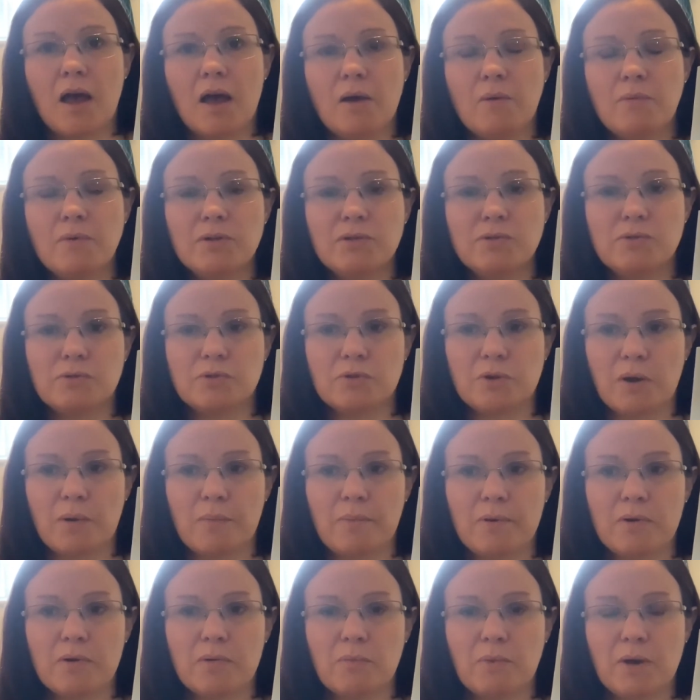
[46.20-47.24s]
Whistle Stop,
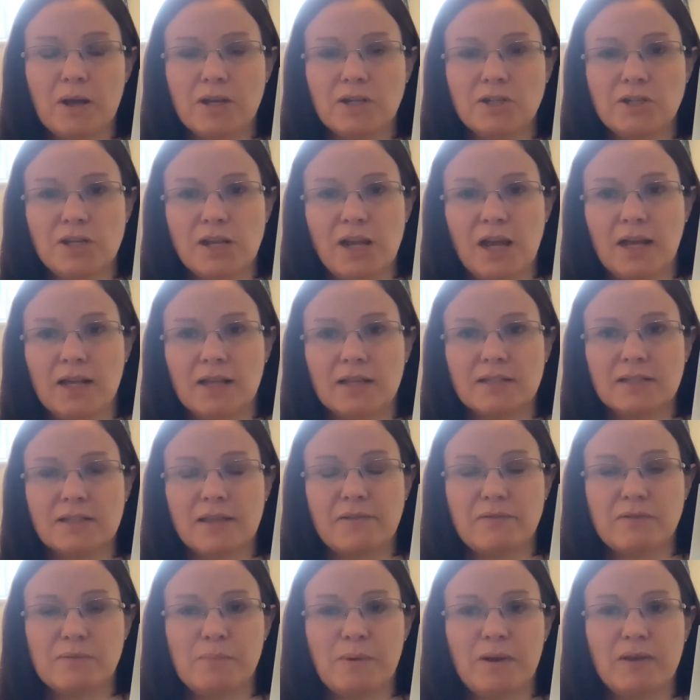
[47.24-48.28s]
where she
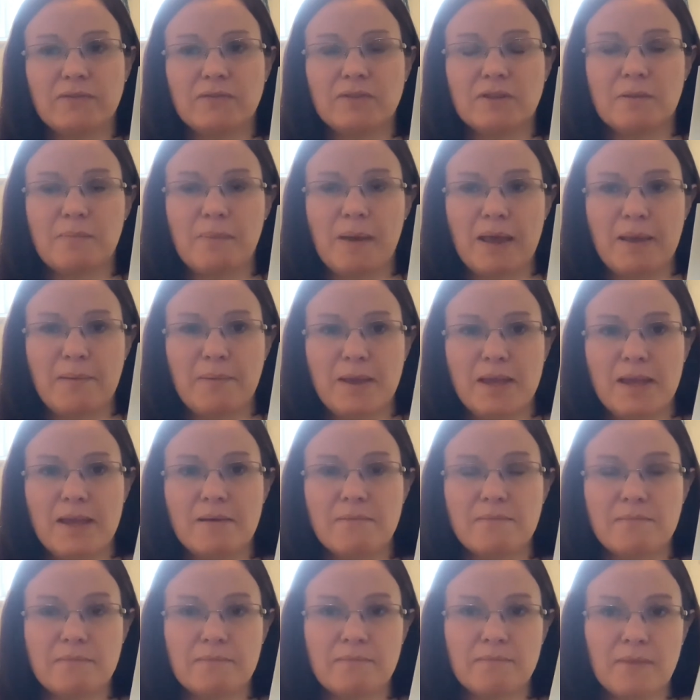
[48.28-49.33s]
gives birth to the baby,
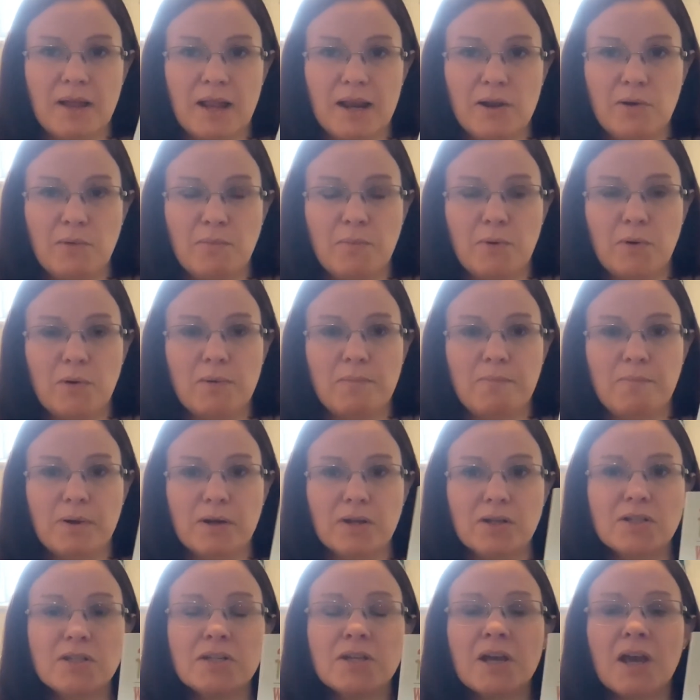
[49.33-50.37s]
a little boy,
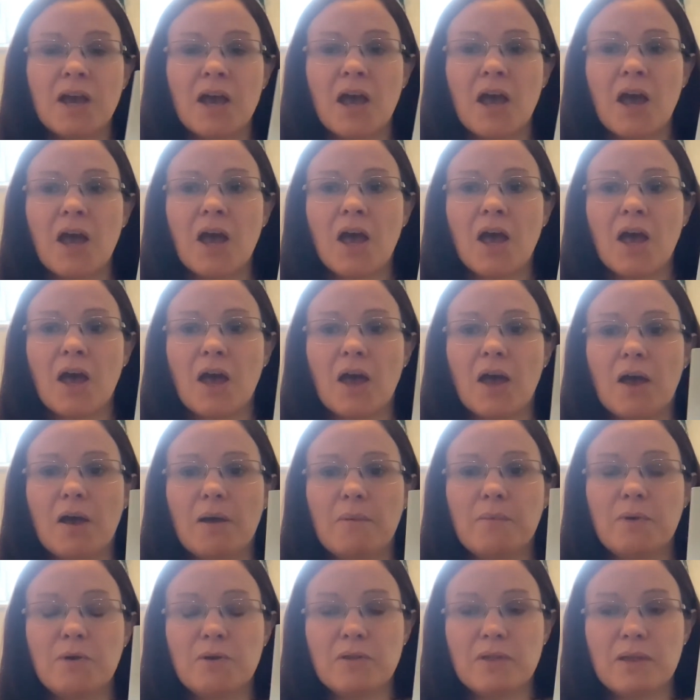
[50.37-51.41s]
Bud,
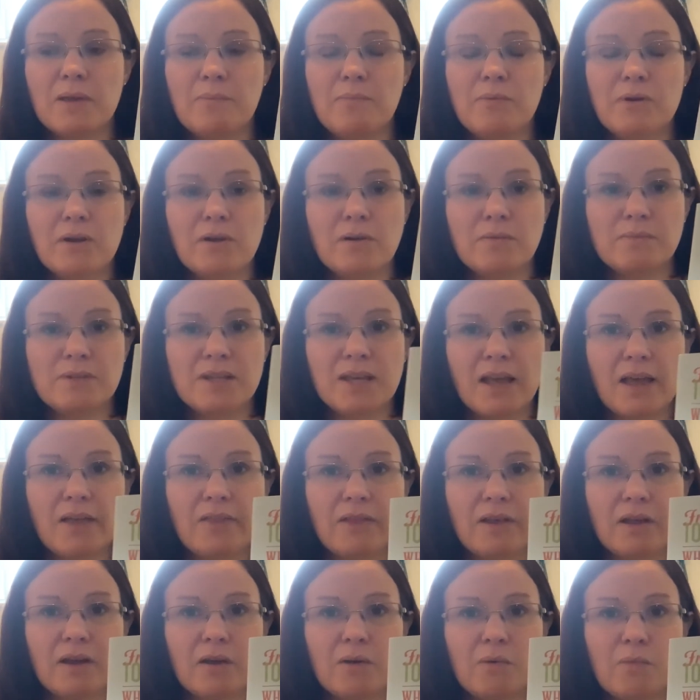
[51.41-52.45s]
who they bring up
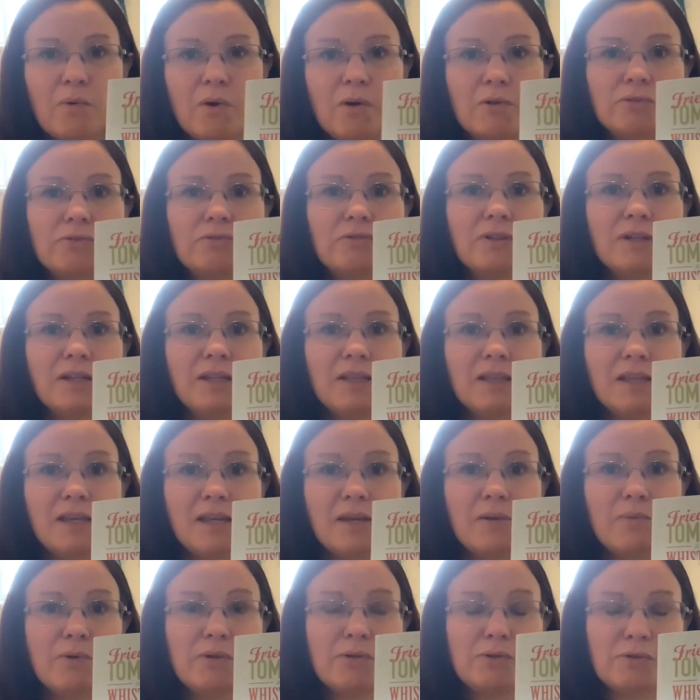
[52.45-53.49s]
together whilst running the
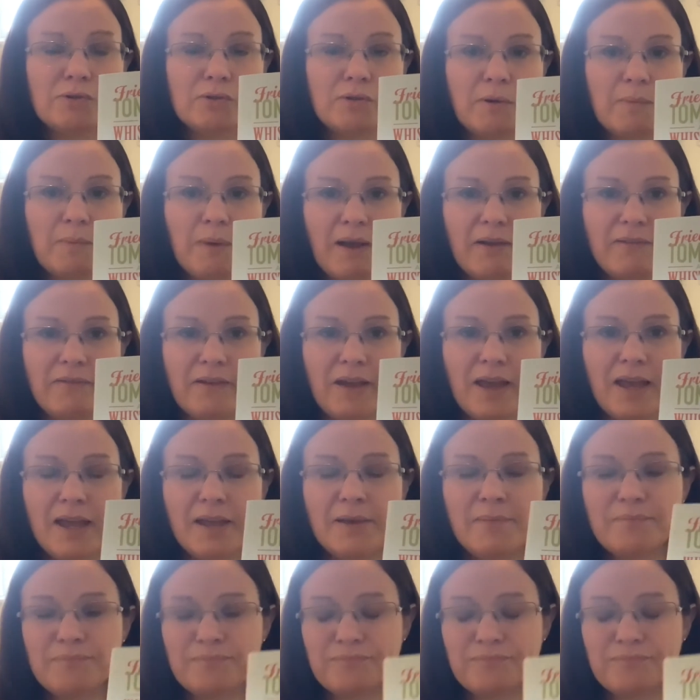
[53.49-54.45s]
Whistle Stop Cafe.